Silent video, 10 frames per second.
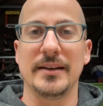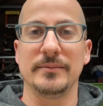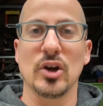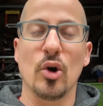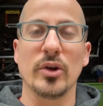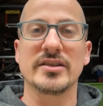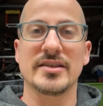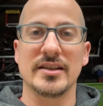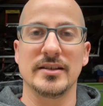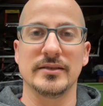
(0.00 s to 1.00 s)
going into
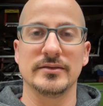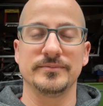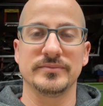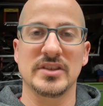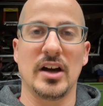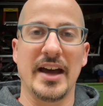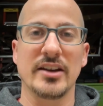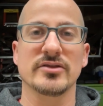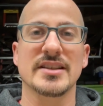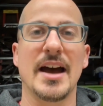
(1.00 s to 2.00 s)
the
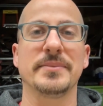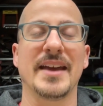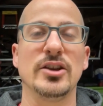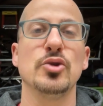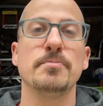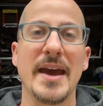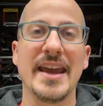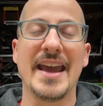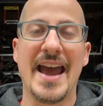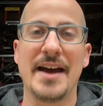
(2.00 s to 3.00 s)
idle stop, then you
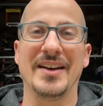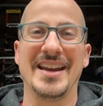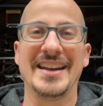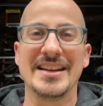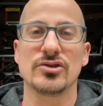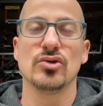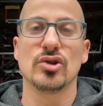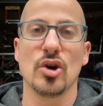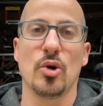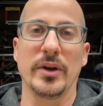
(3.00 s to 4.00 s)
may have an issue
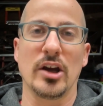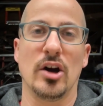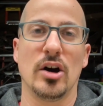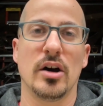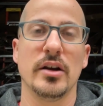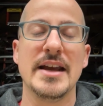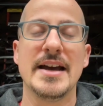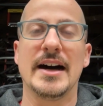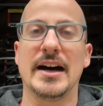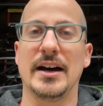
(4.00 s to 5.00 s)
going on.
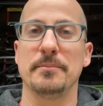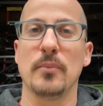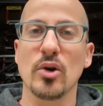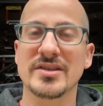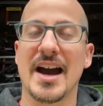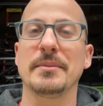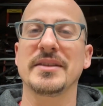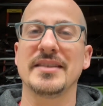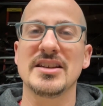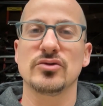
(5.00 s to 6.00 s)
Most common
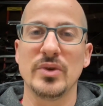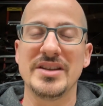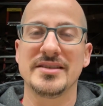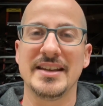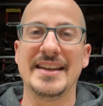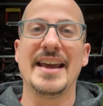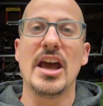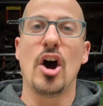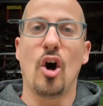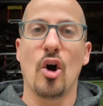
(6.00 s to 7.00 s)
things we see
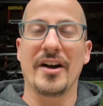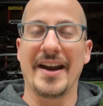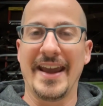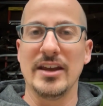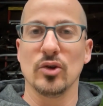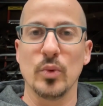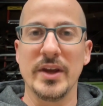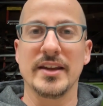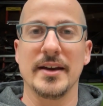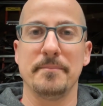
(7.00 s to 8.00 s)
are a
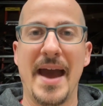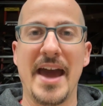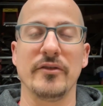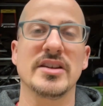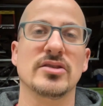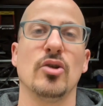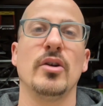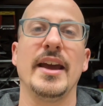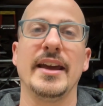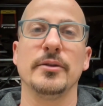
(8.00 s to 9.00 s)
weak battery,
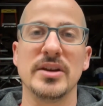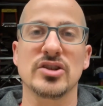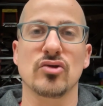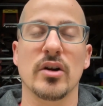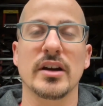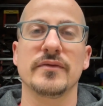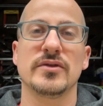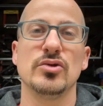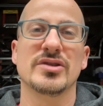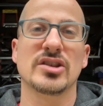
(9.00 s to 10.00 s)
so it'll be strong enough
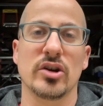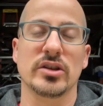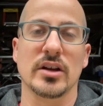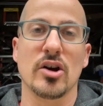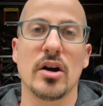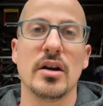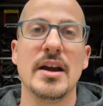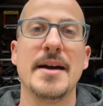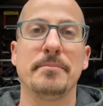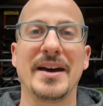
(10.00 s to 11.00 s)
to start the car,
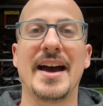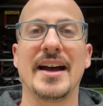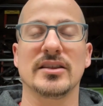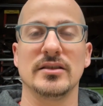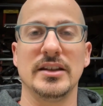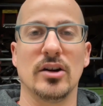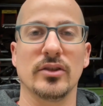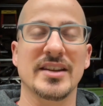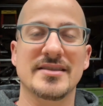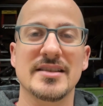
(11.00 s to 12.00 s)
but not,
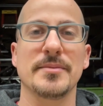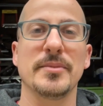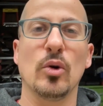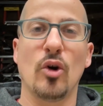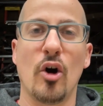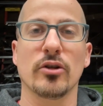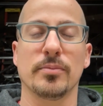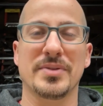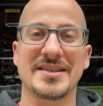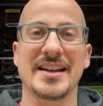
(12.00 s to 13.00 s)
the system will auto
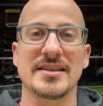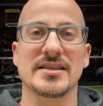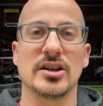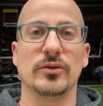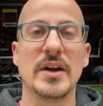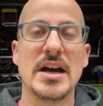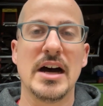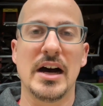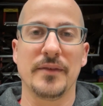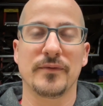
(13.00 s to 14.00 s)
protect itself
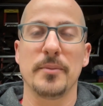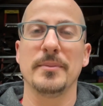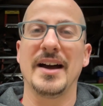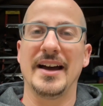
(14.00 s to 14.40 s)
from